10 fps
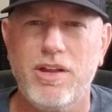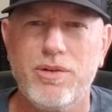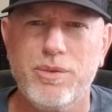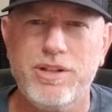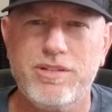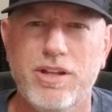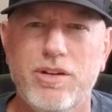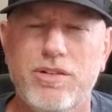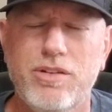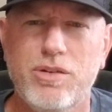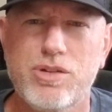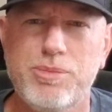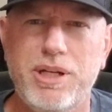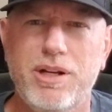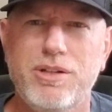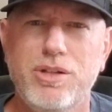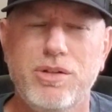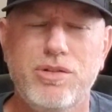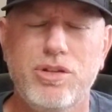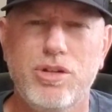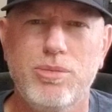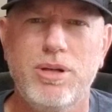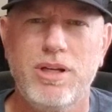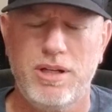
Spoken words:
other resellers on social media, on YouTube